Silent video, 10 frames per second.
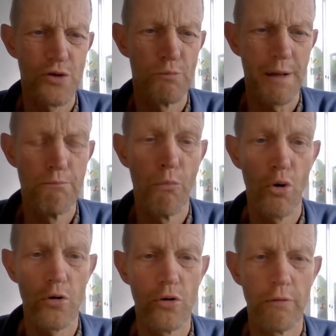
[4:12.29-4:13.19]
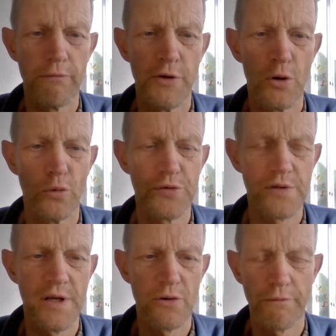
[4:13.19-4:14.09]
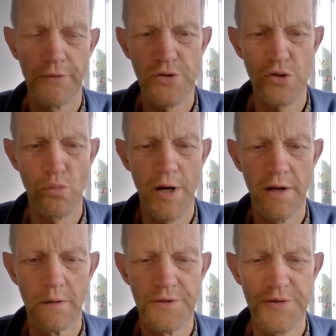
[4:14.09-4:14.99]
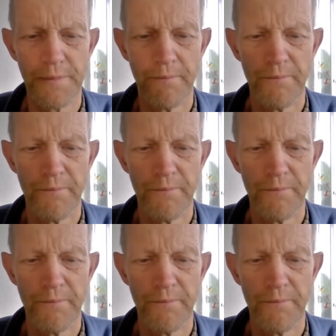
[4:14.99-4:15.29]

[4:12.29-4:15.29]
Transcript: You make more of those than of the swales,